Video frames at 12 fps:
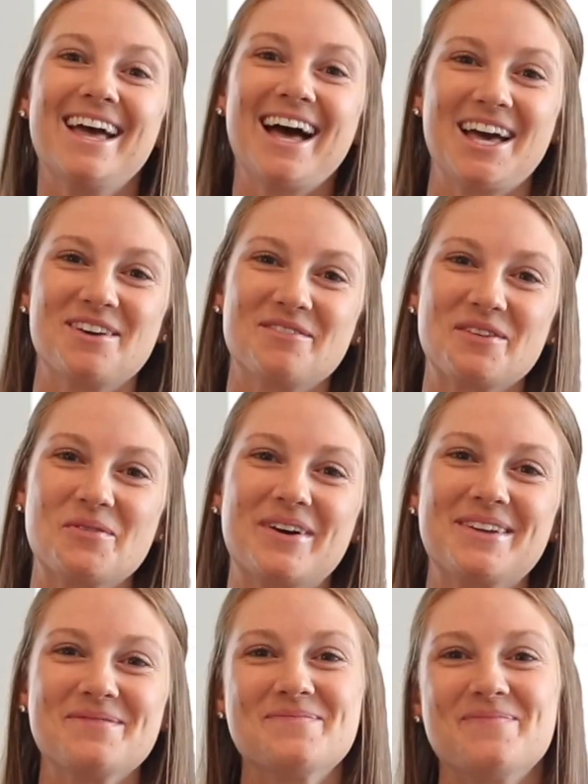Hi
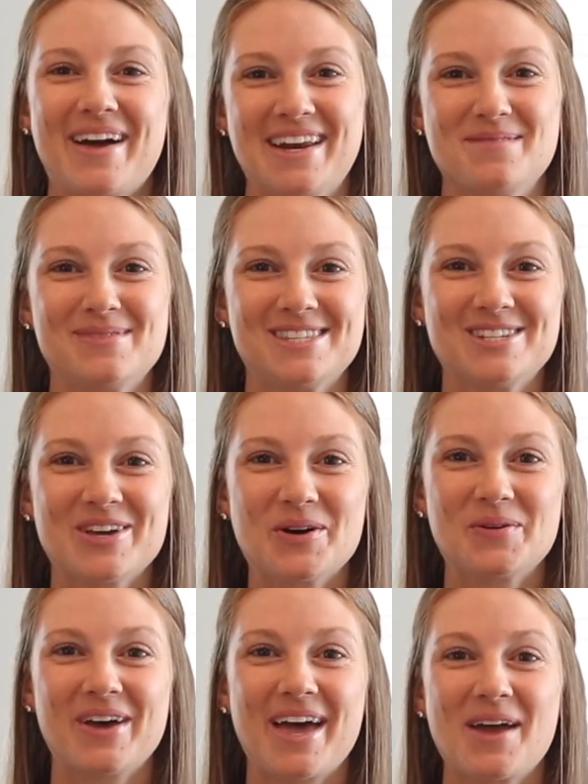everyone, my name is
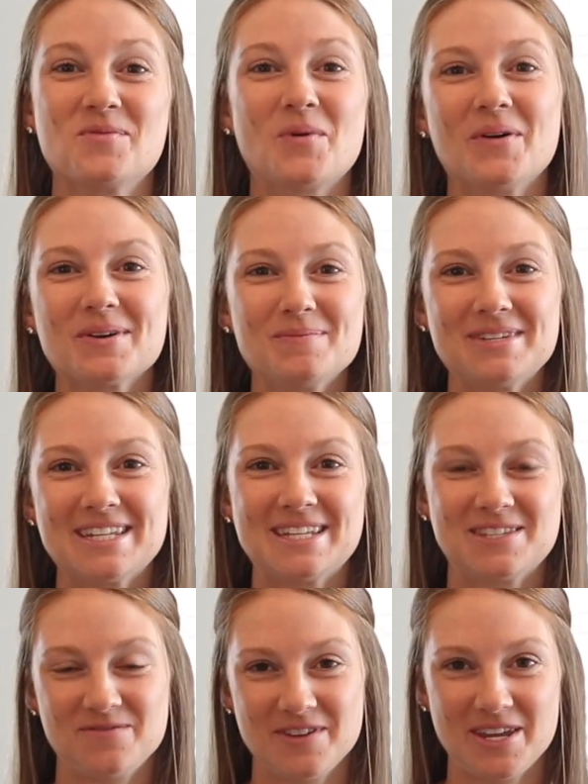Dakota and welcome to
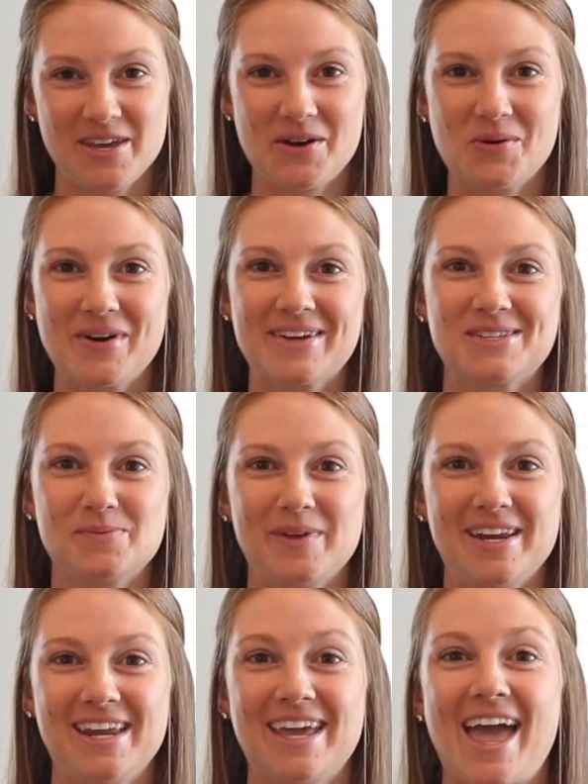this video
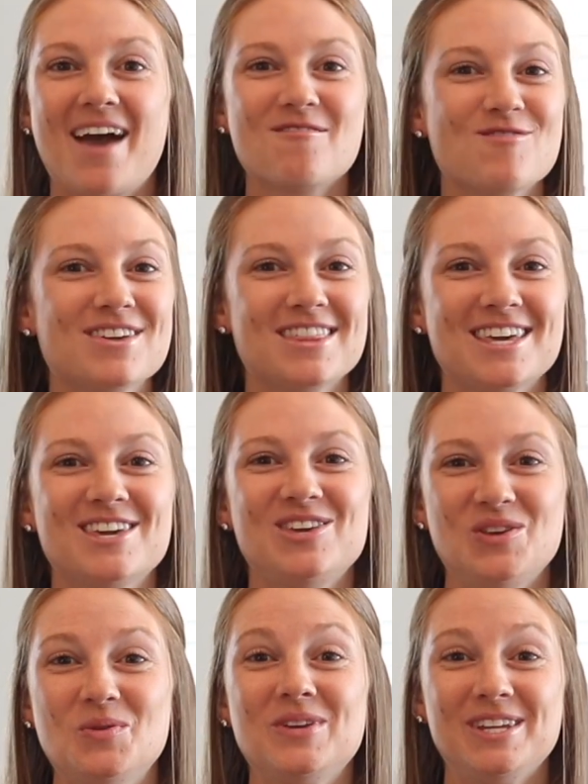explaining
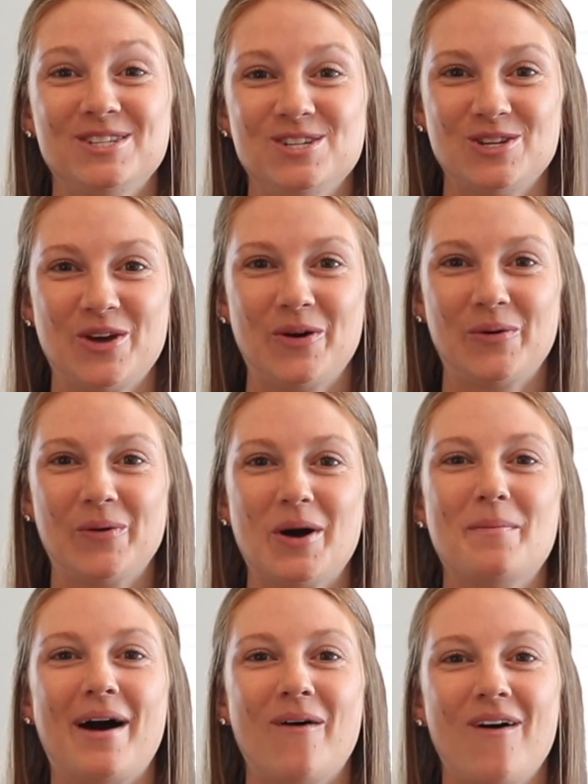everything you need to know
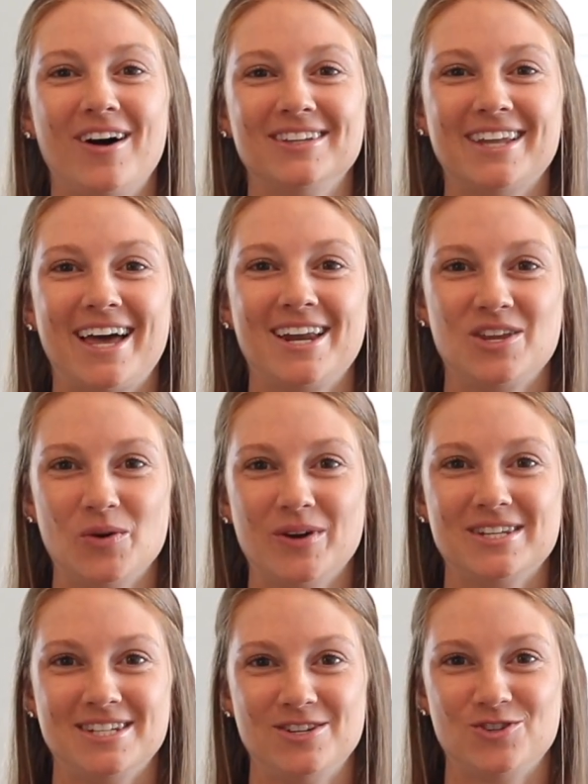about online
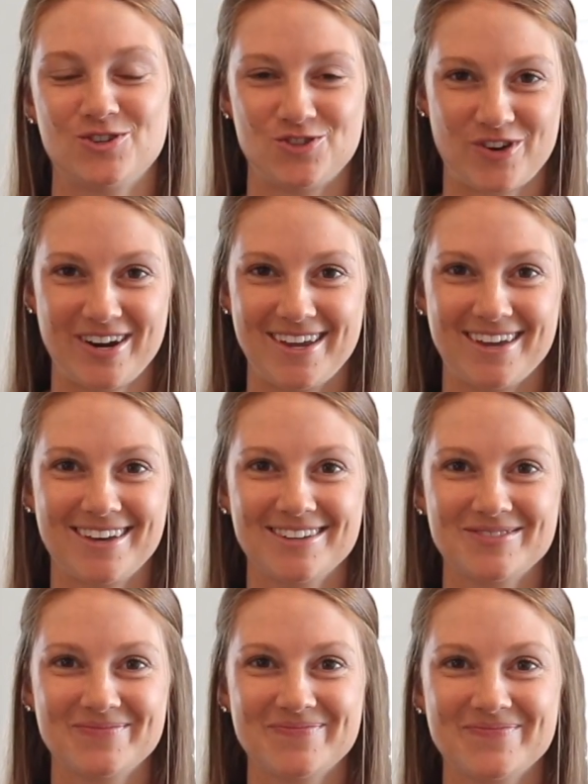yoga teacher training.
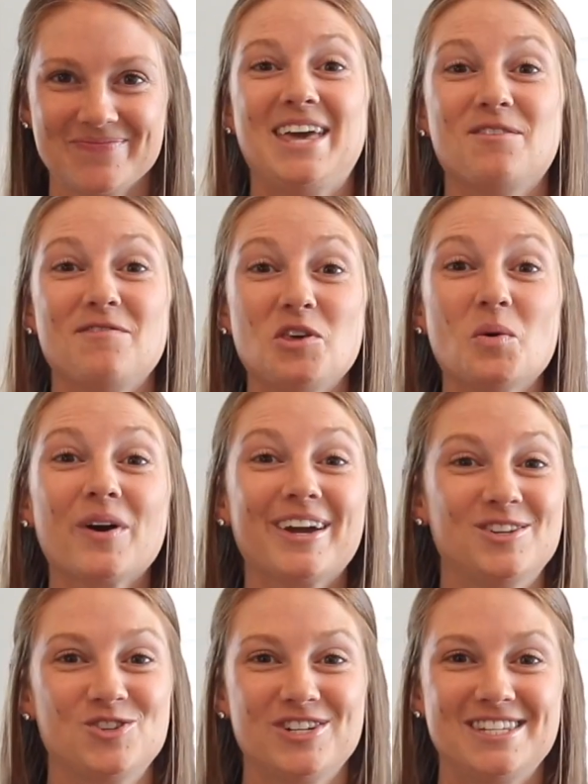If you are
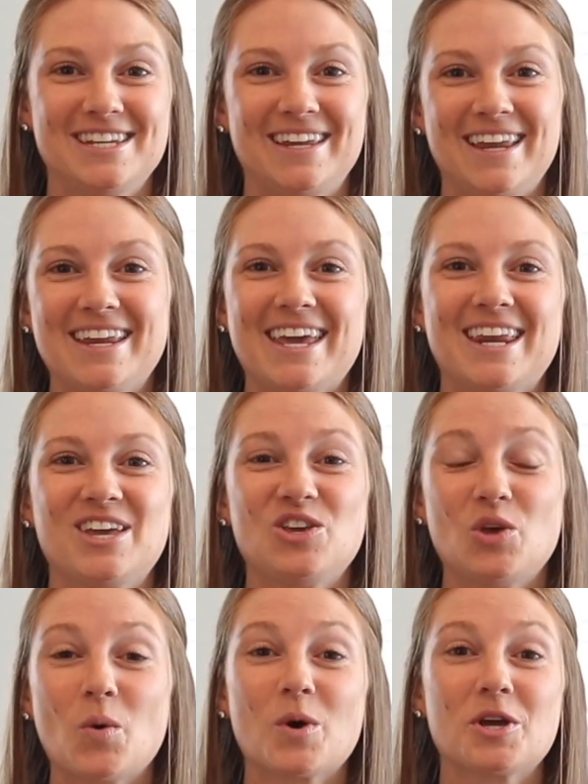interested in getting
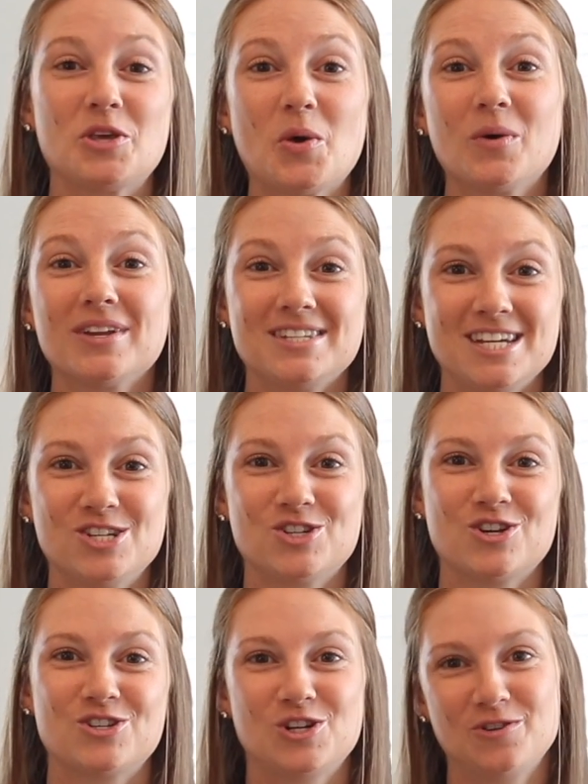your yoga
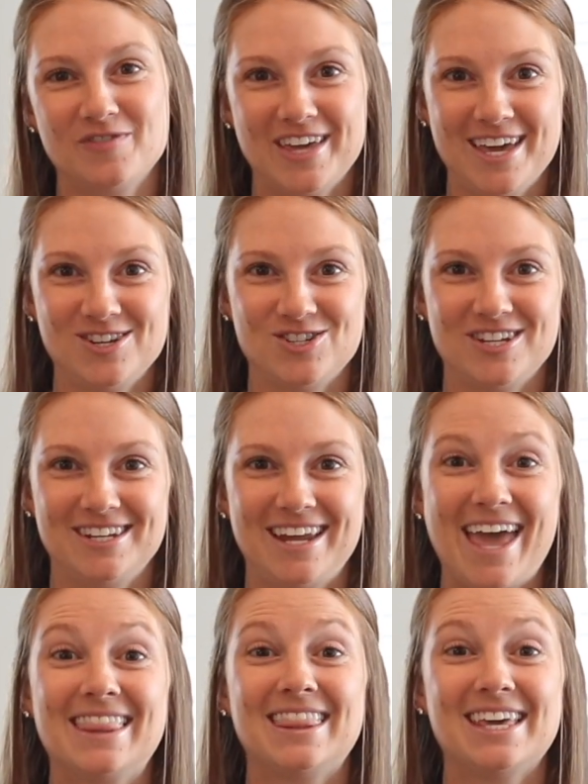teacher certification
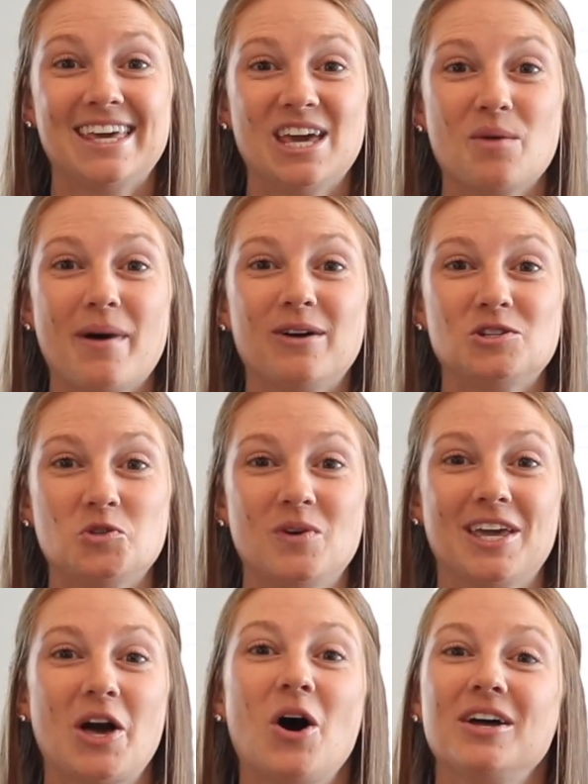and thinking about
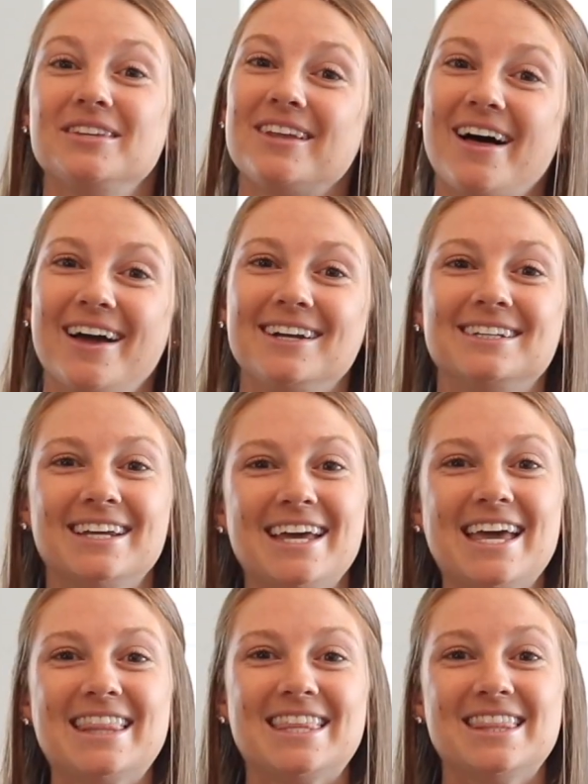doing it online,
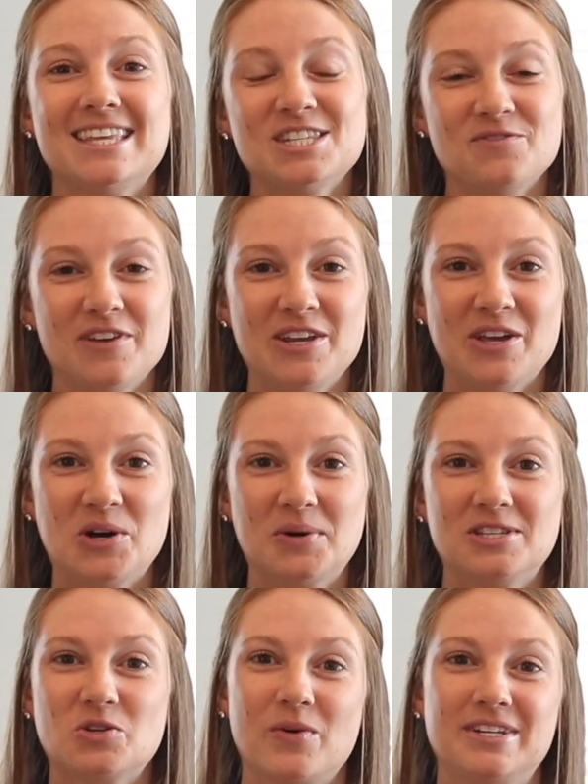then this video
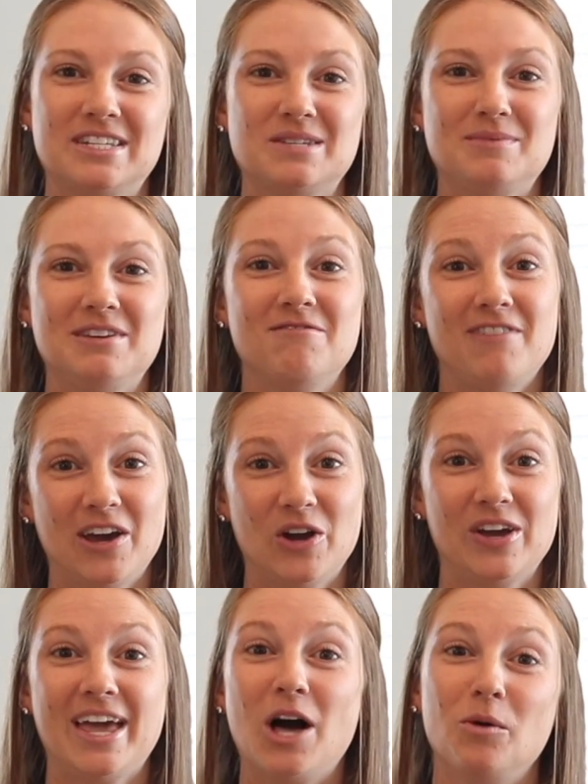is going to be
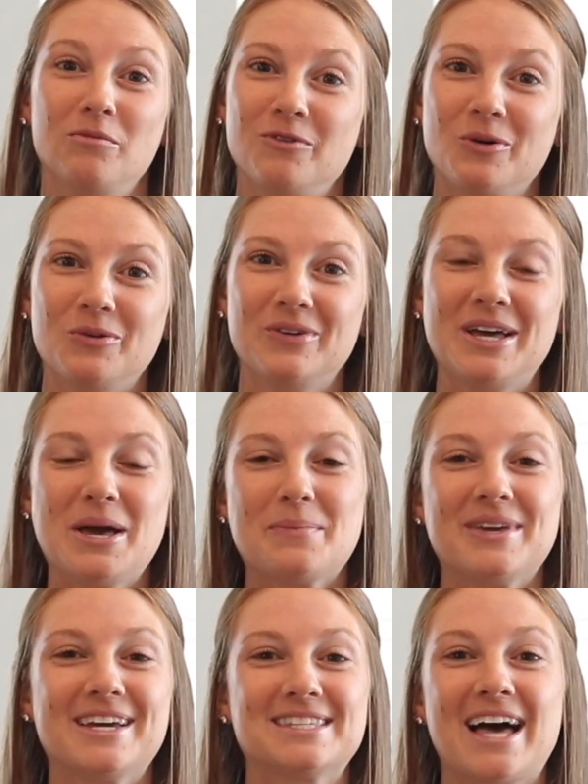very helpful
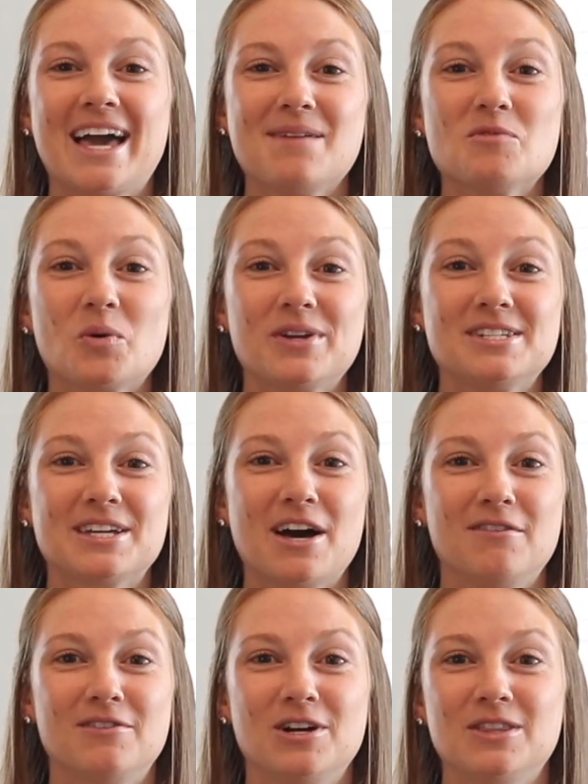because I am going to
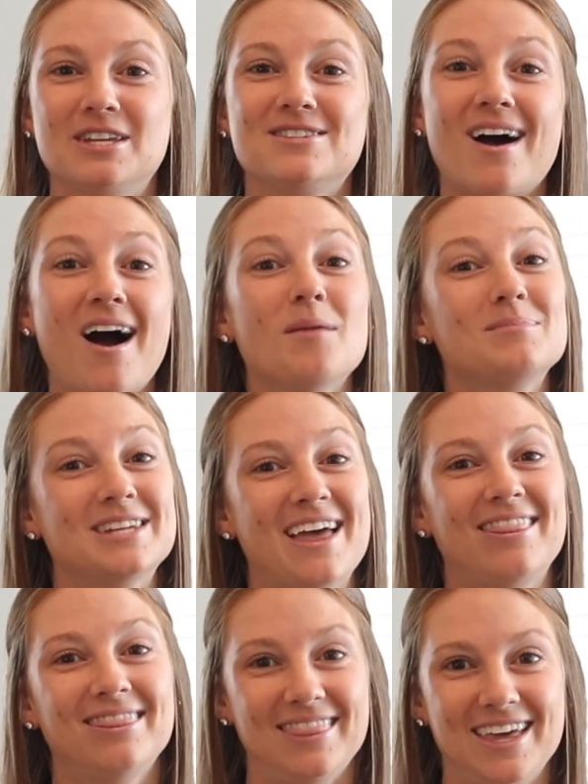cover the top
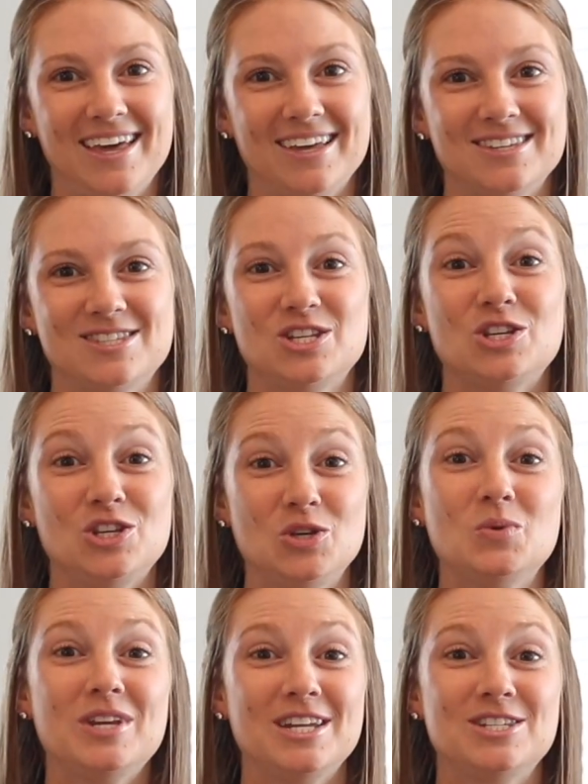10 things
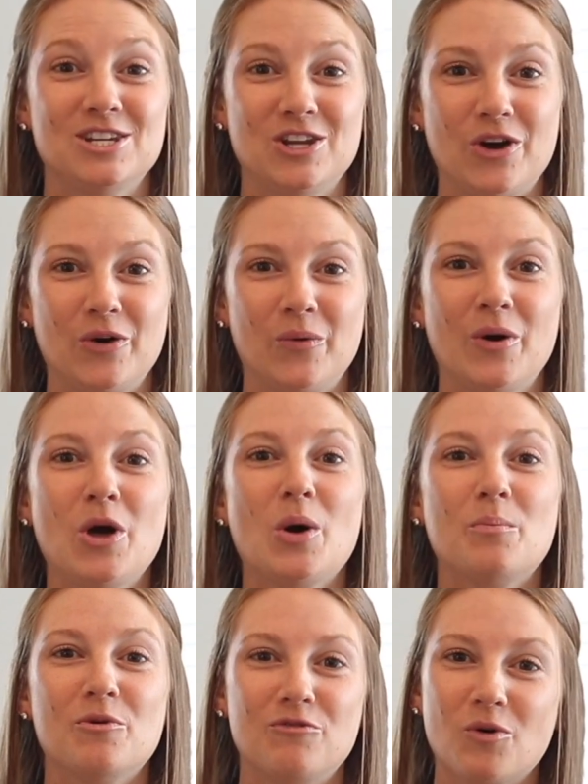you need to know
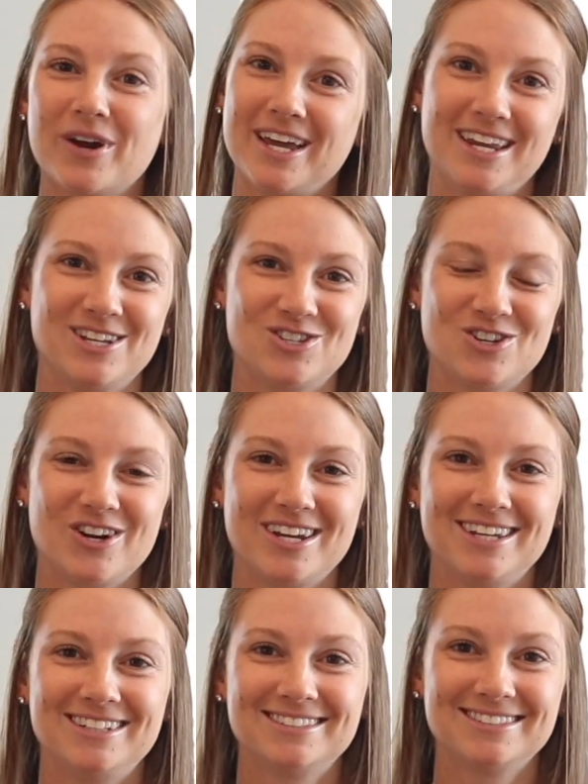before getting started.